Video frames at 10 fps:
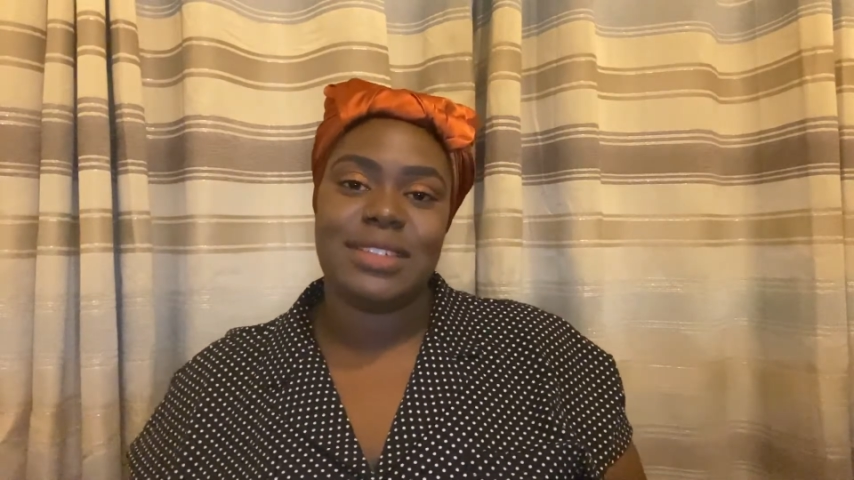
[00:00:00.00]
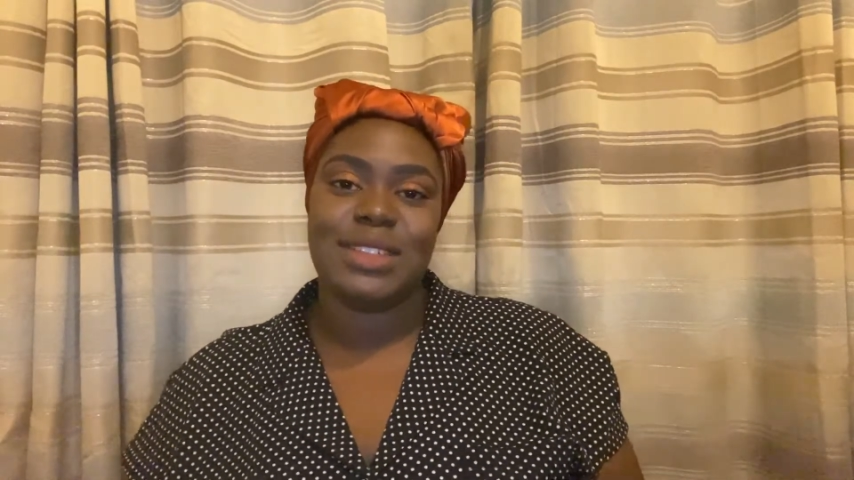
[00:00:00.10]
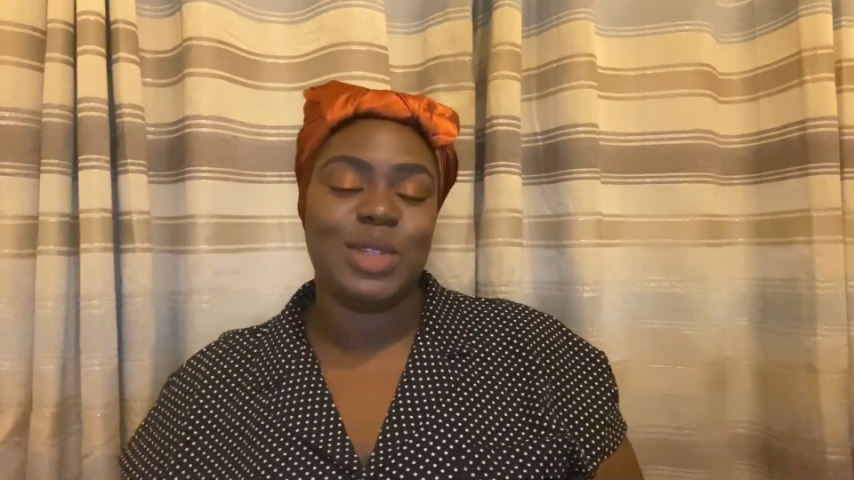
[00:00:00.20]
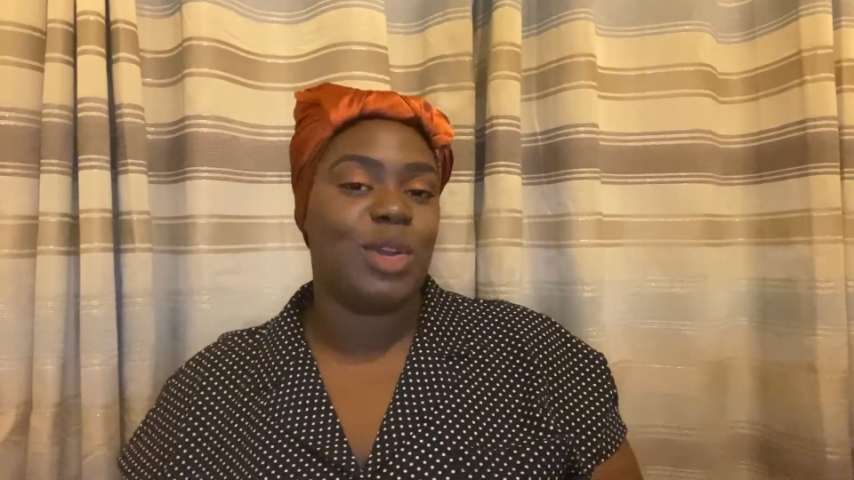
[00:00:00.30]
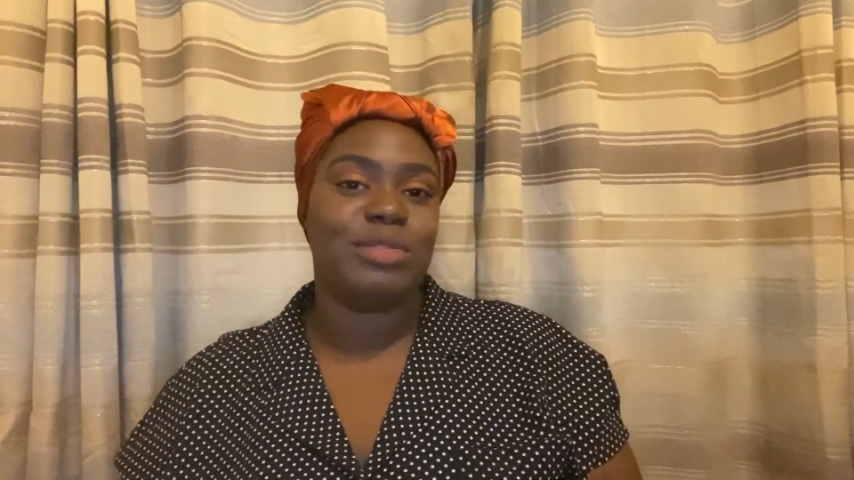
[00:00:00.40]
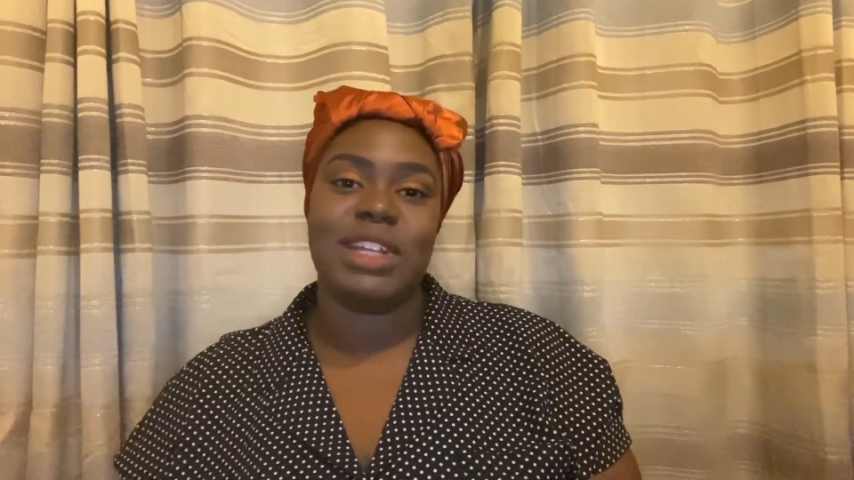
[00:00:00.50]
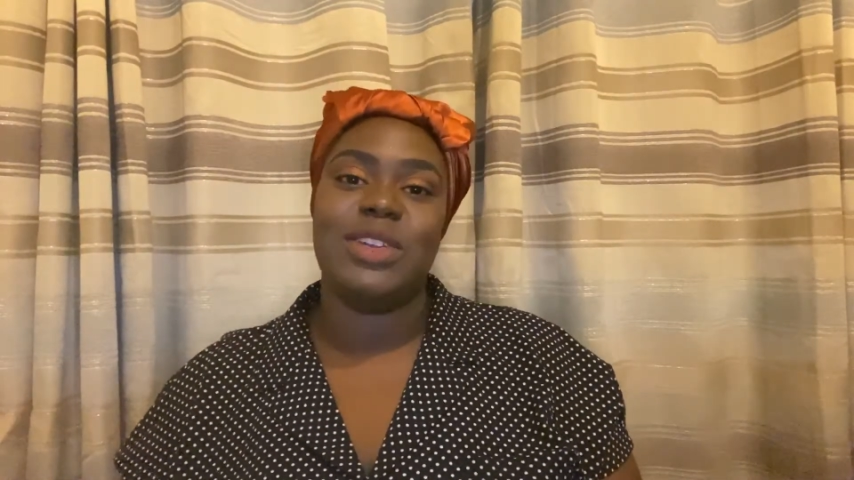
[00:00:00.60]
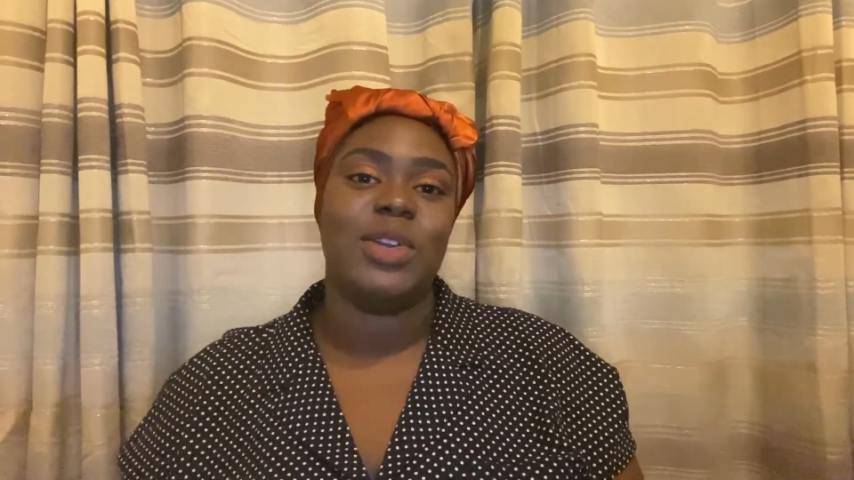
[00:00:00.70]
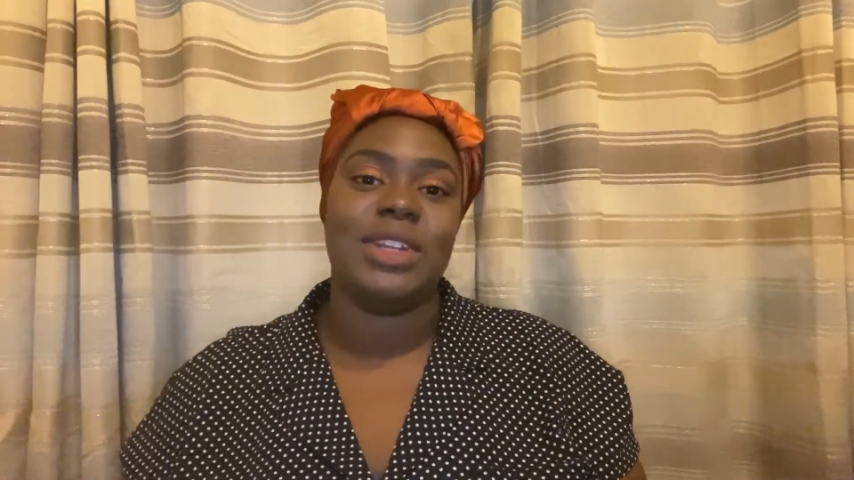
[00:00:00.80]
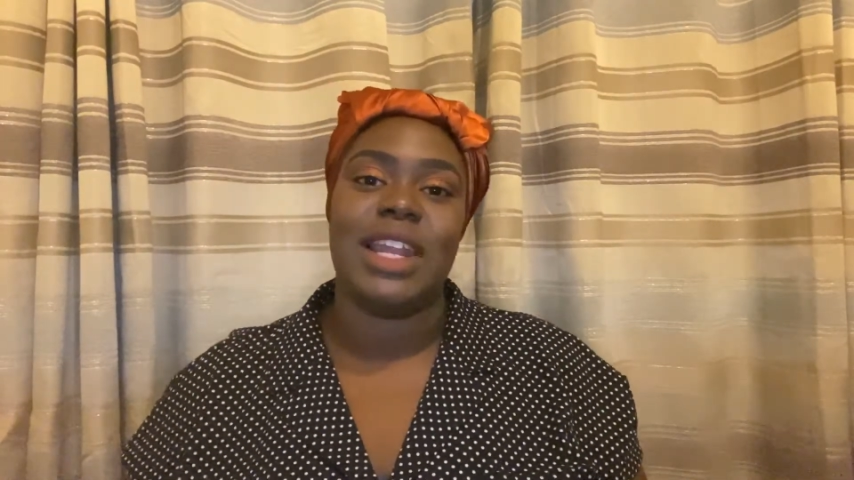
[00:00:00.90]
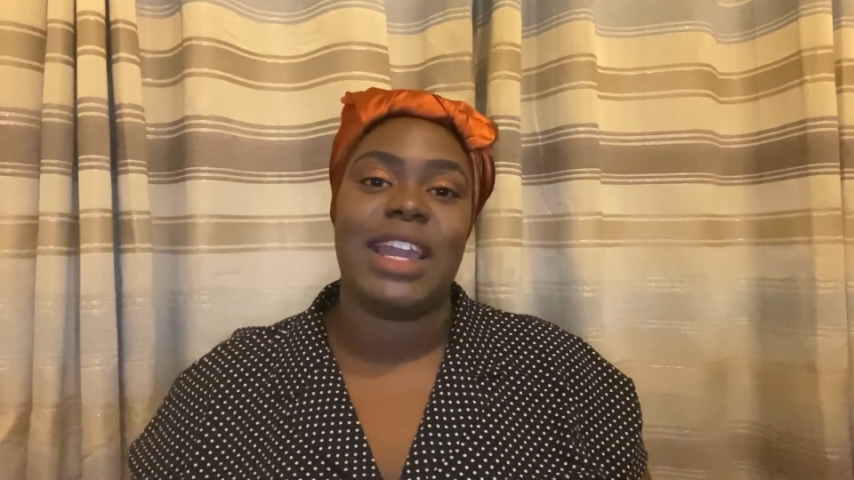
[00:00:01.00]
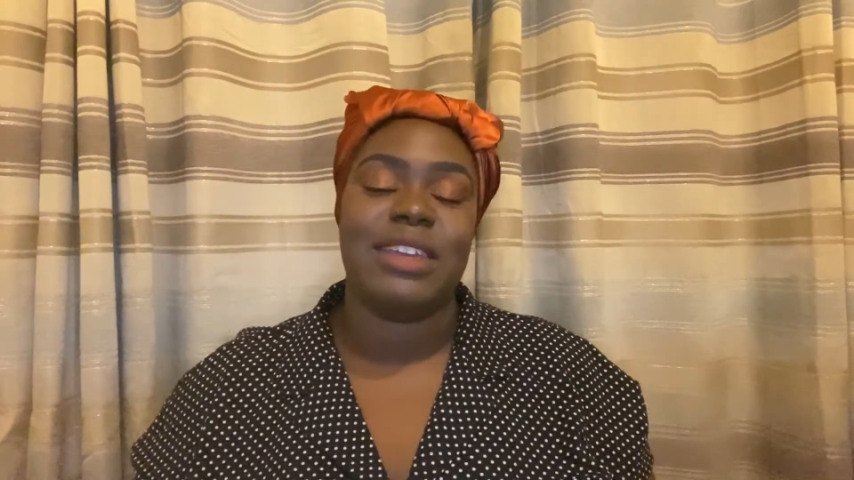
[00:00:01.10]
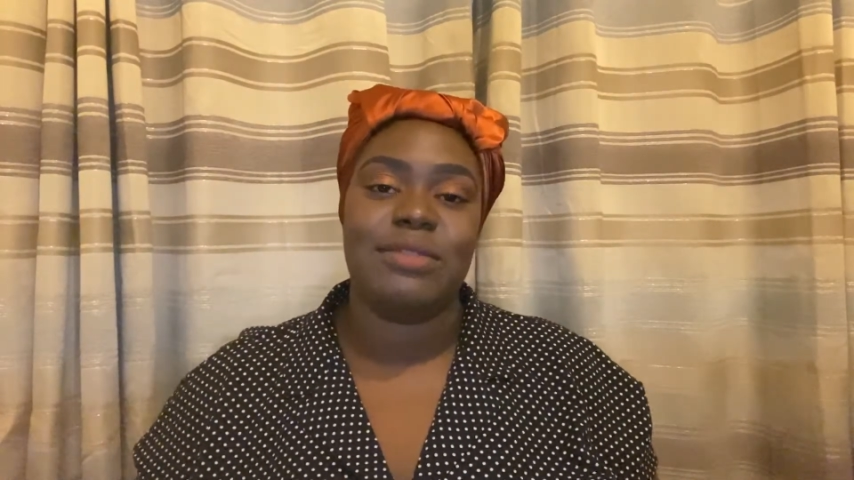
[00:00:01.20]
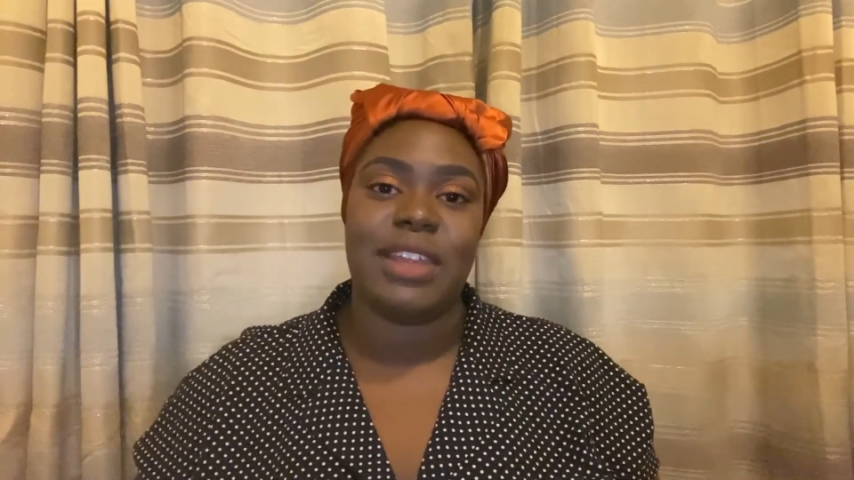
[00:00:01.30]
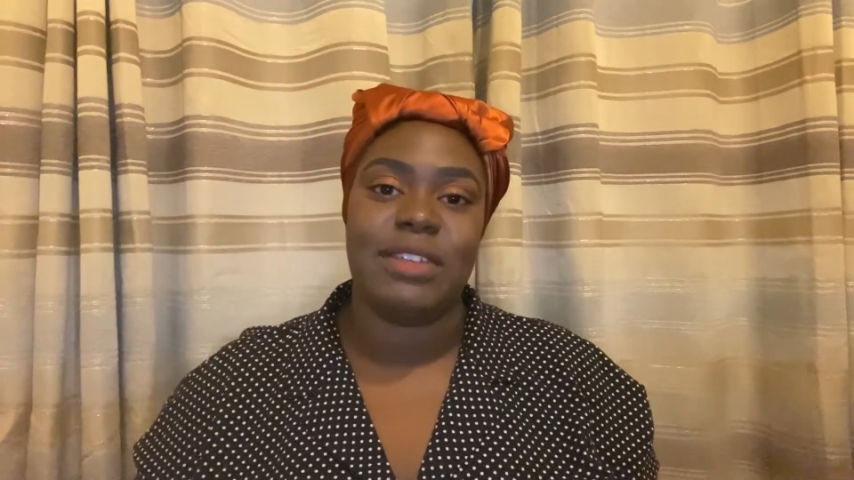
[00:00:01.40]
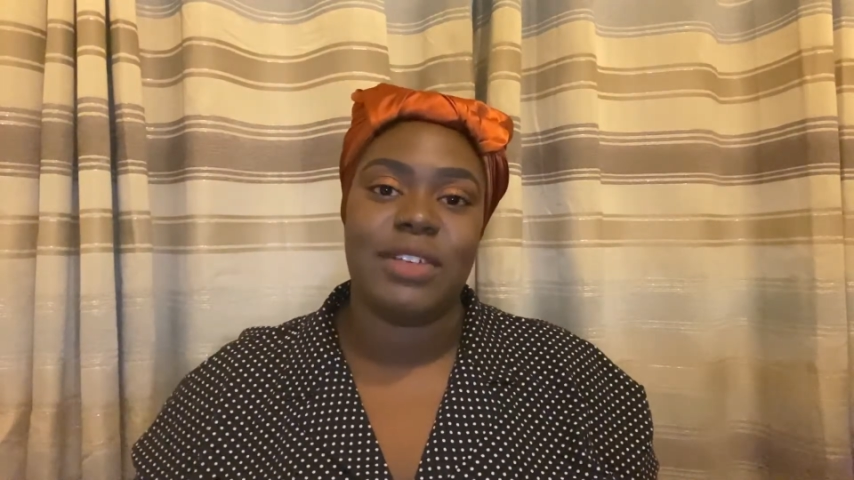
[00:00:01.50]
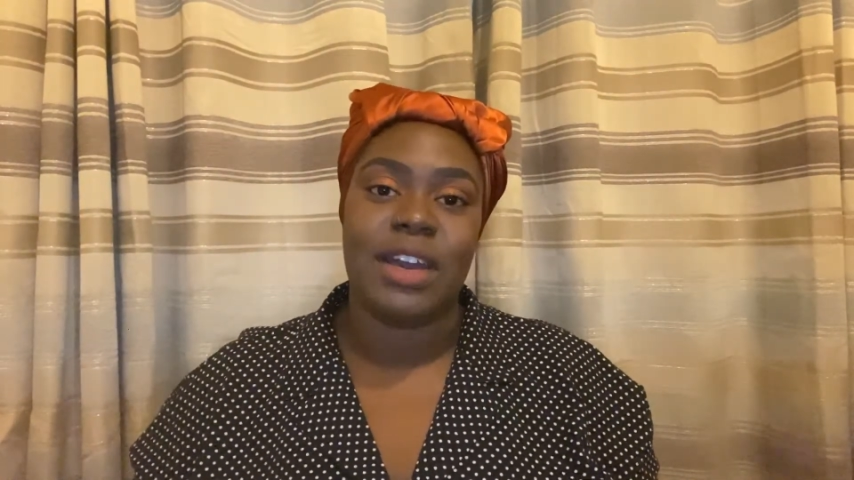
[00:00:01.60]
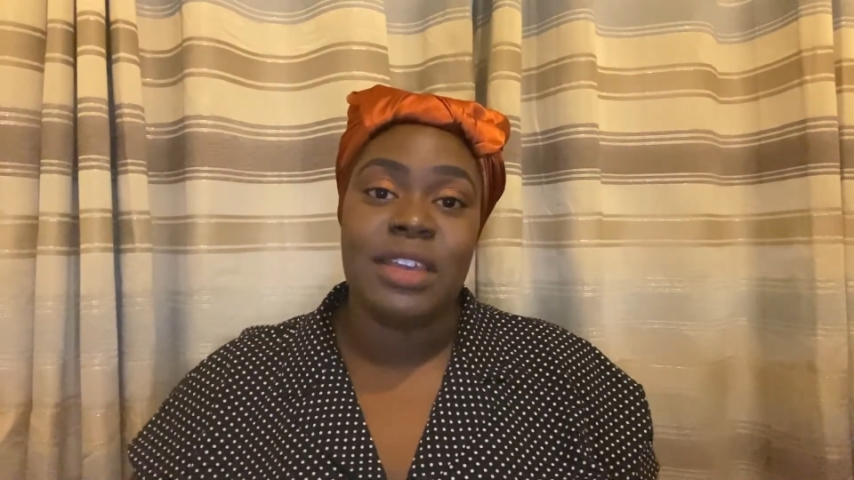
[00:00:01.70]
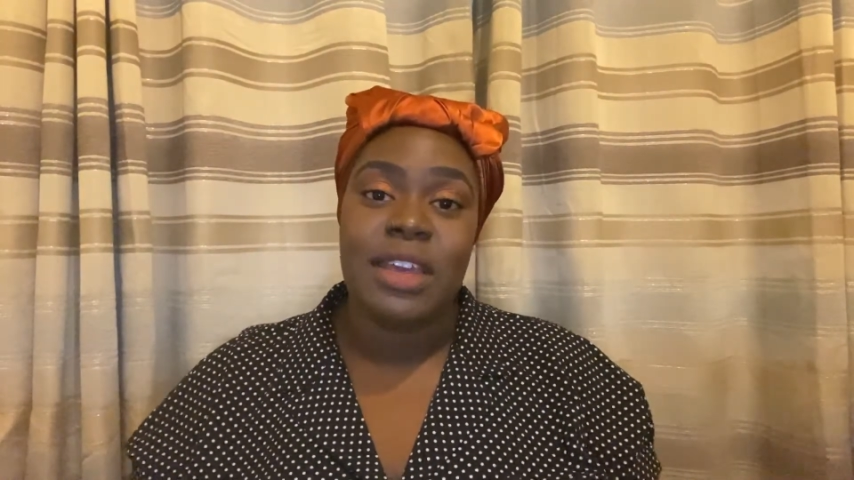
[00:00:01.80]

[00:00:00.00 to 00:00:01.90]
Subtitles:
You're really not gonna lack in flavor.